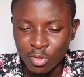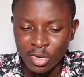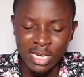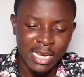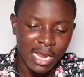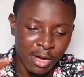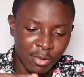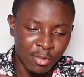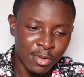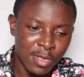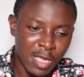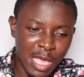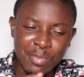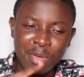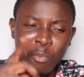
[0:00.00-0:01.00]
Now,
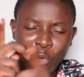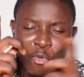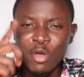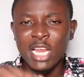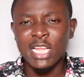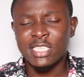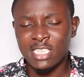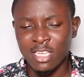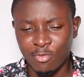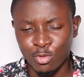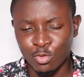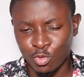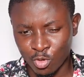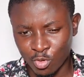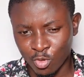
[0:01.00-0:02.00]
ebi mo relate
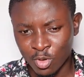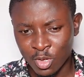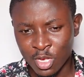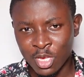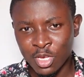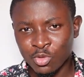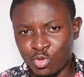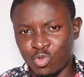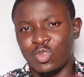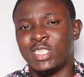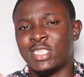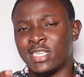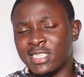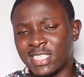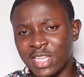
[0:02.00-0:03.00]
efuto no to
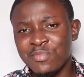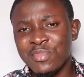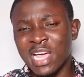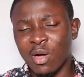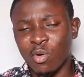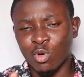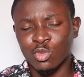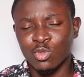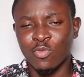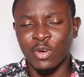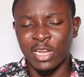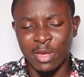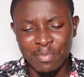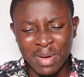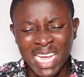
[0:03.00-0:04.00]
insense bi akoso
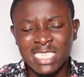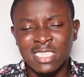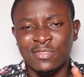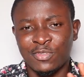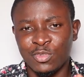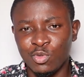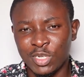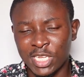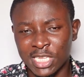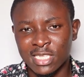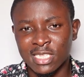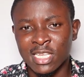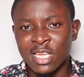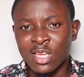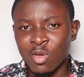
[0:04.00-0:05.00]
for the past few
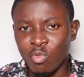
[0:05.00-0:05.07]
days.